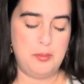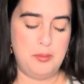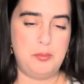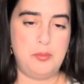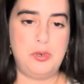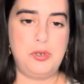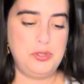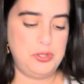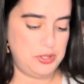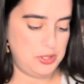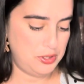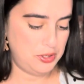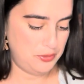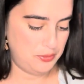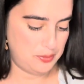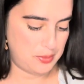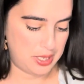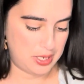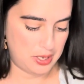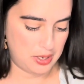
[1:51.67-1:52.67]
Most of
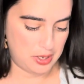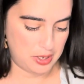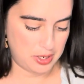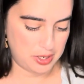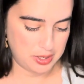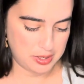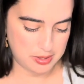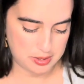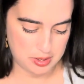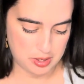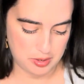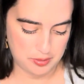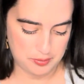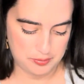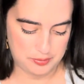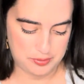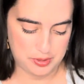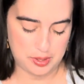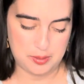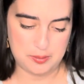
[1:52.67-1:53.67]
my arcs come
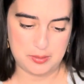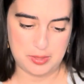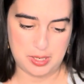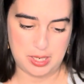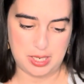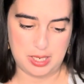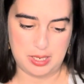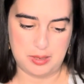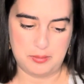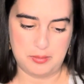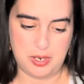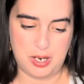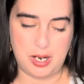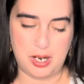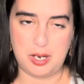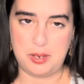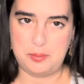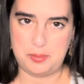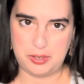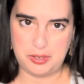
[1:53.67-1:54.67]
from um,
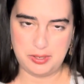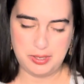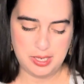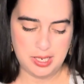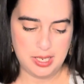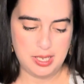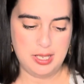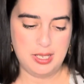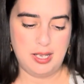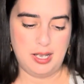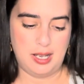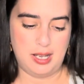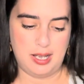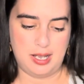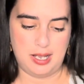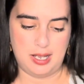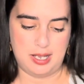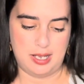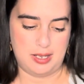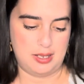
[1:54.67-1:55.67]
Harper
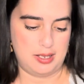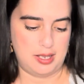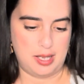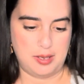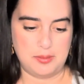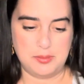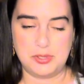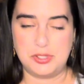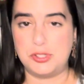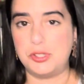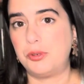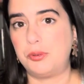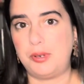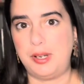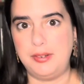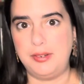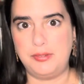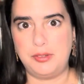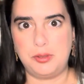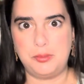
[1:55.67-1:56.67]
uh, I'm so
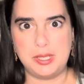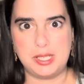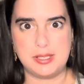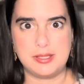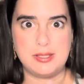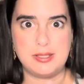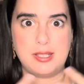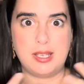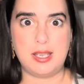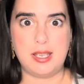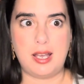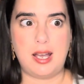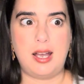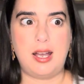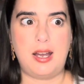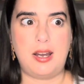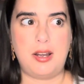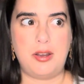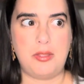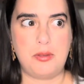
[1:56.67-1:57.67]
grateful because they
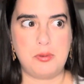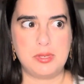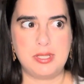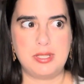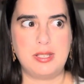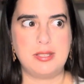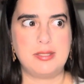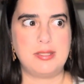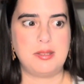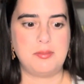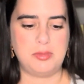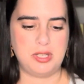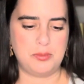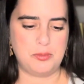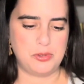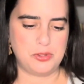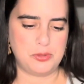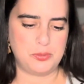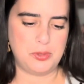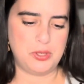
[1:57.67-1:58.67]
are the ones that send me the
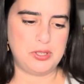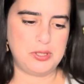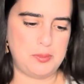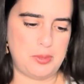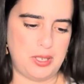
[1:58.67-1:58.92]
most books.